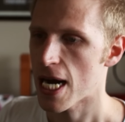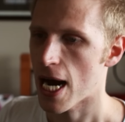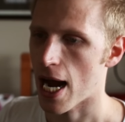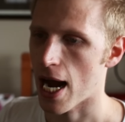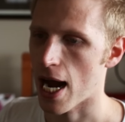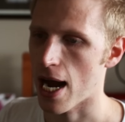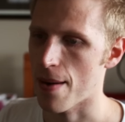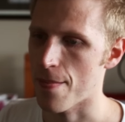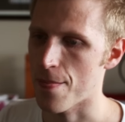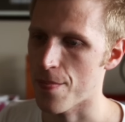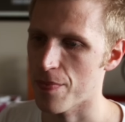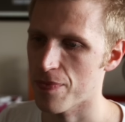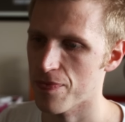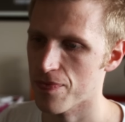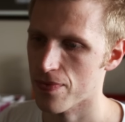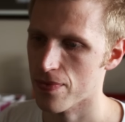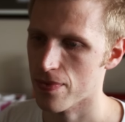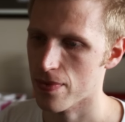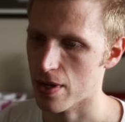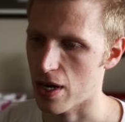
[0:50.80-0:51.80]

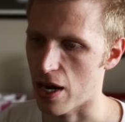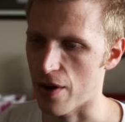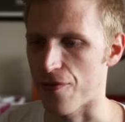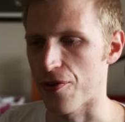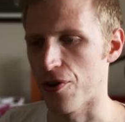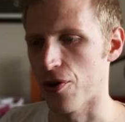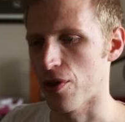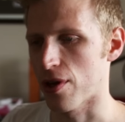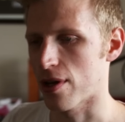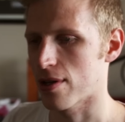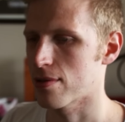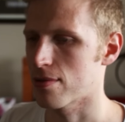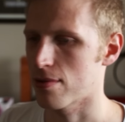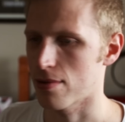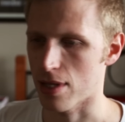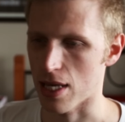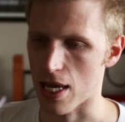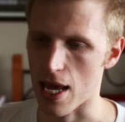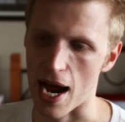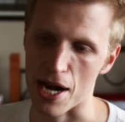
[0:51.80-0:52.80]
I feel that
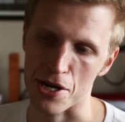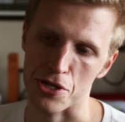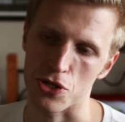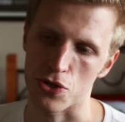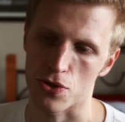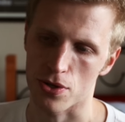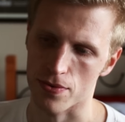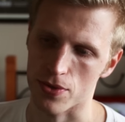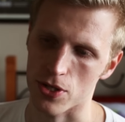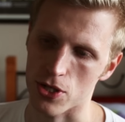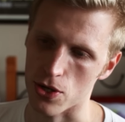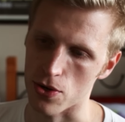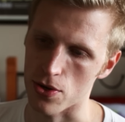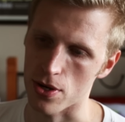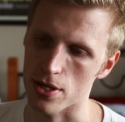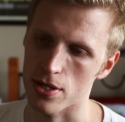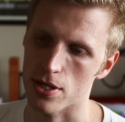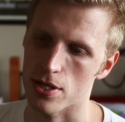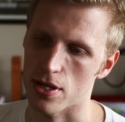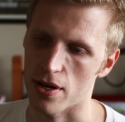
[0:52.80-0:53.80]
the attitude of
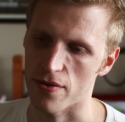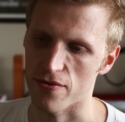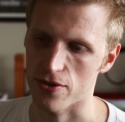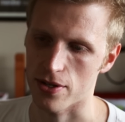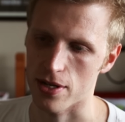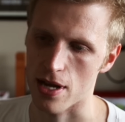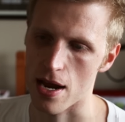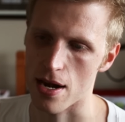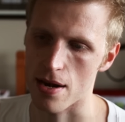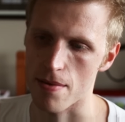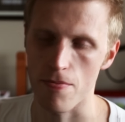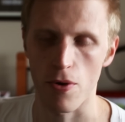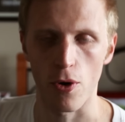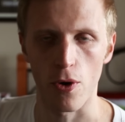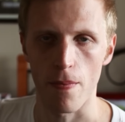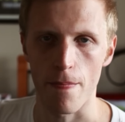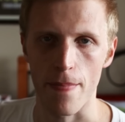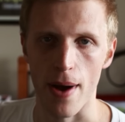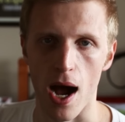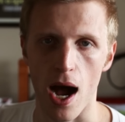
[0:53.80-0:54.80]
students is obviously an
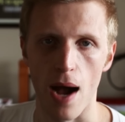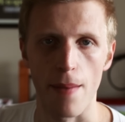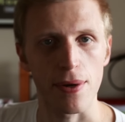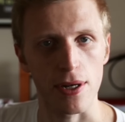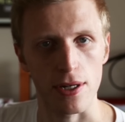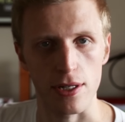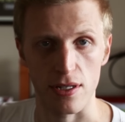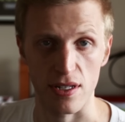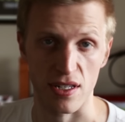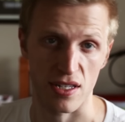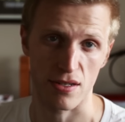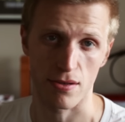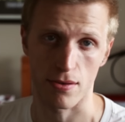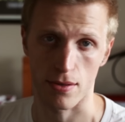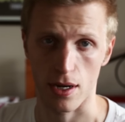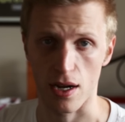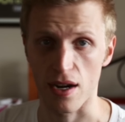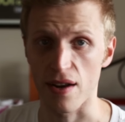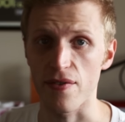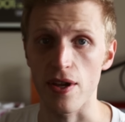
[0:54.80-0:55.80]
important part because you're still
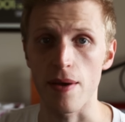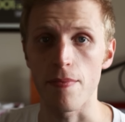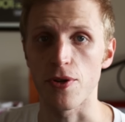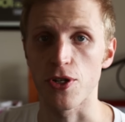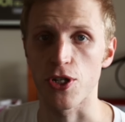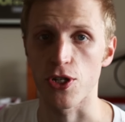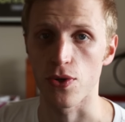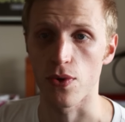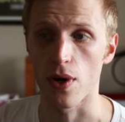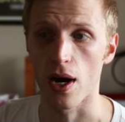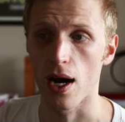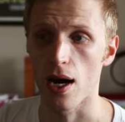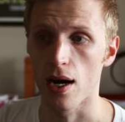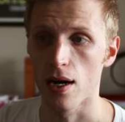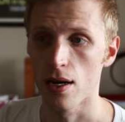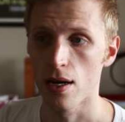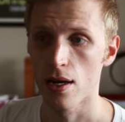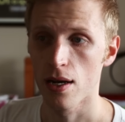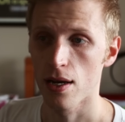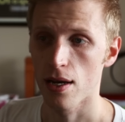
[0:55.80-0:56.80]
kind of immature
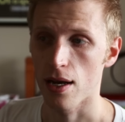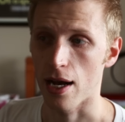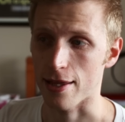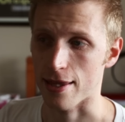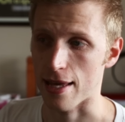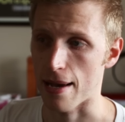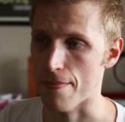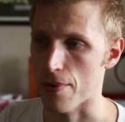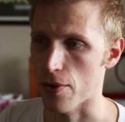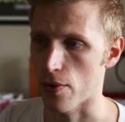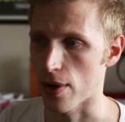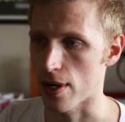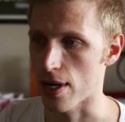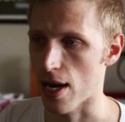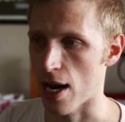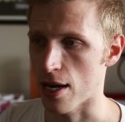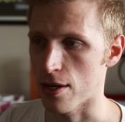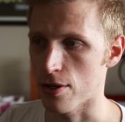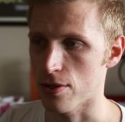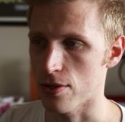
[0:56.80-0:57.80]
at that point
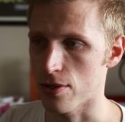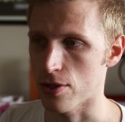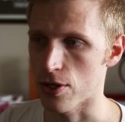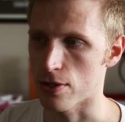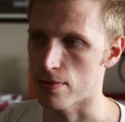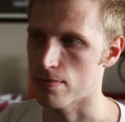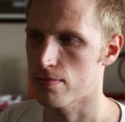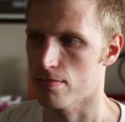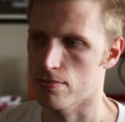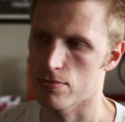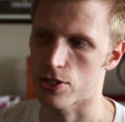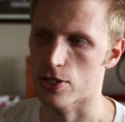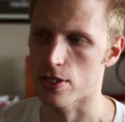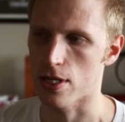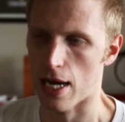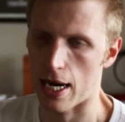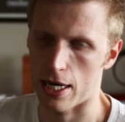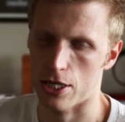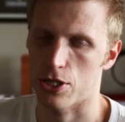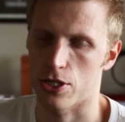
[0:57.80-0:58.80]
and you
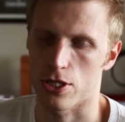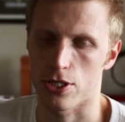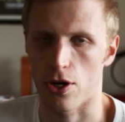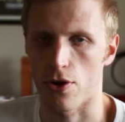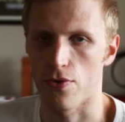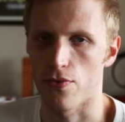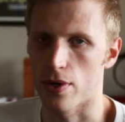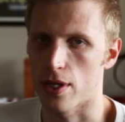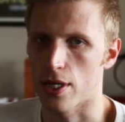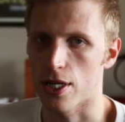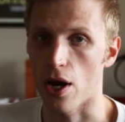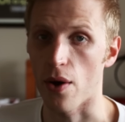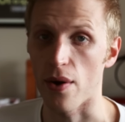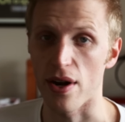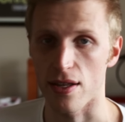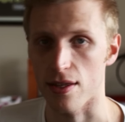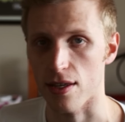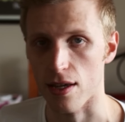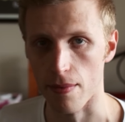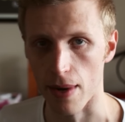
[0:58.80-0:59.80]
actually don't really know
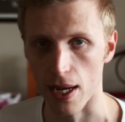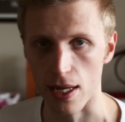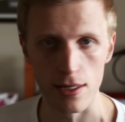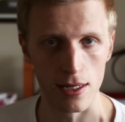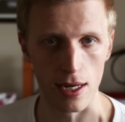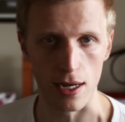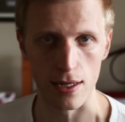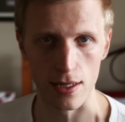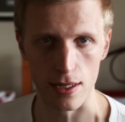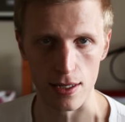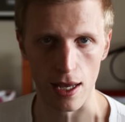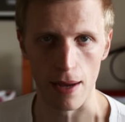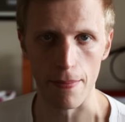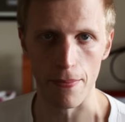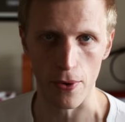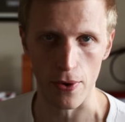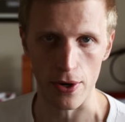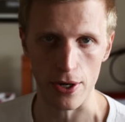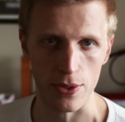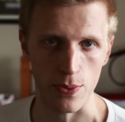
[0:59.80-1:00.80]
anything about sex at
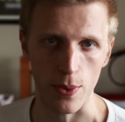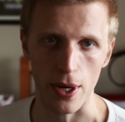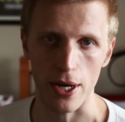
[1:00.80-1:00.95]
that point as